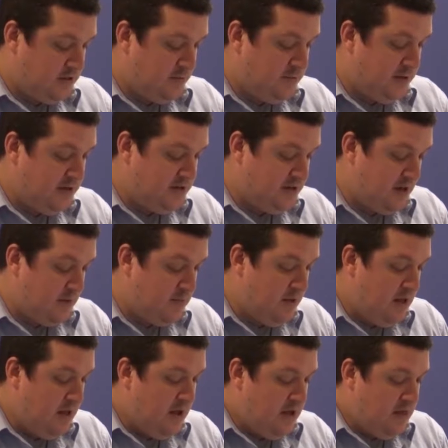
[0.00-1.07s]
in peacetime,
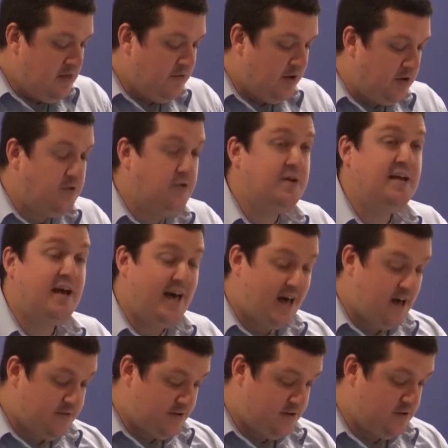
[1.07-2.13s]
the value had
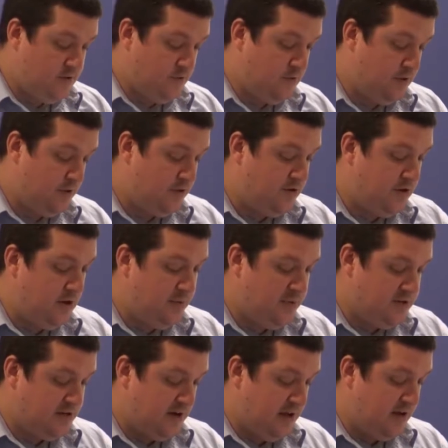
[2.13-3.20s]
halved to only
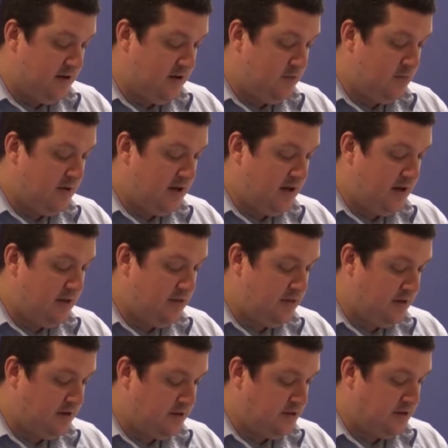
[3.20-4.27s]
3pence an acre by
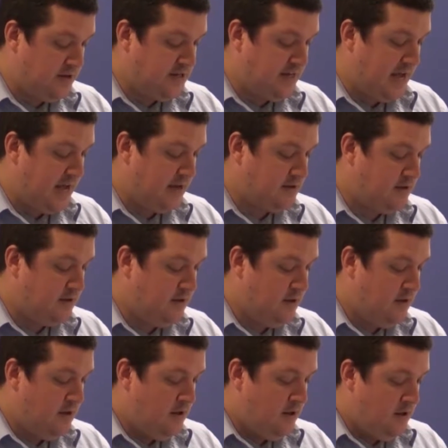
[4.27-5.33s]
1338.
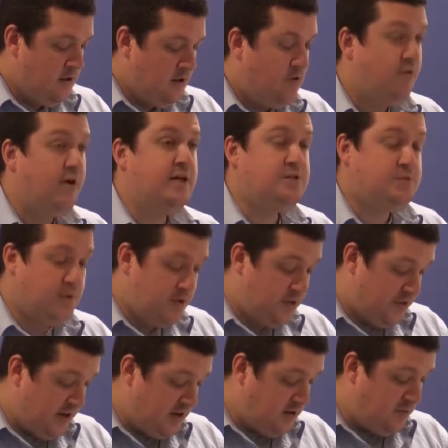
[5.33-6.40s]
Rents
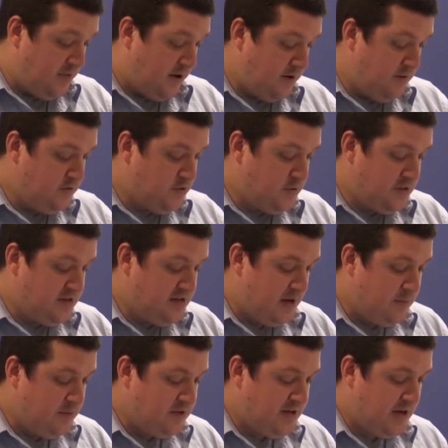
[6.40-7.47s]
worth £30 when the
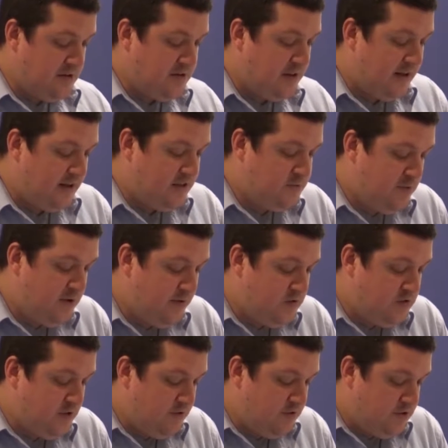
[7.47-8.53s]
Templars held the lands
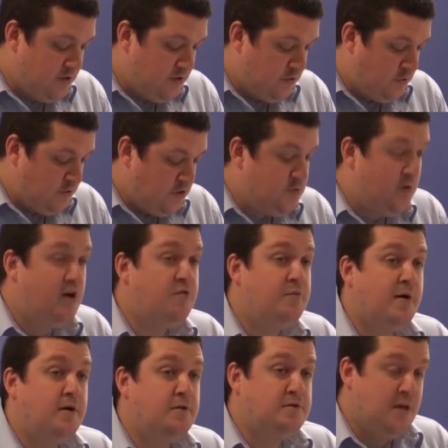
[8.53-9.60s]
previously returned only
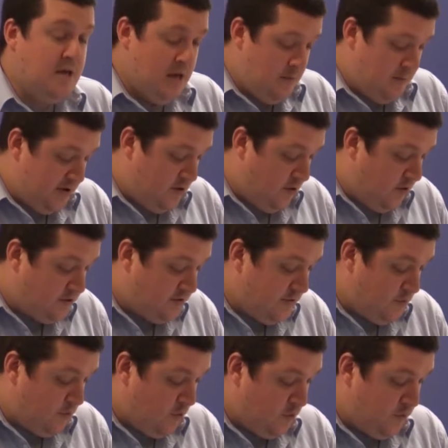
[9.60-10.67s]
£12 because of
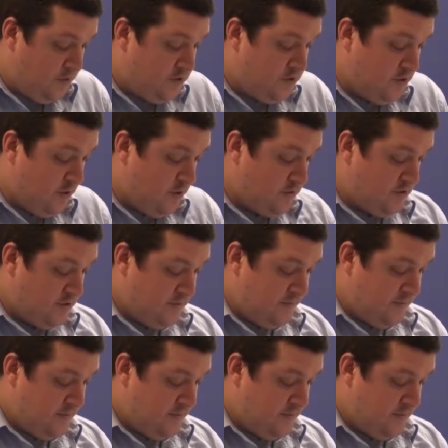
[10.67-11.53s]
the war with the Scots.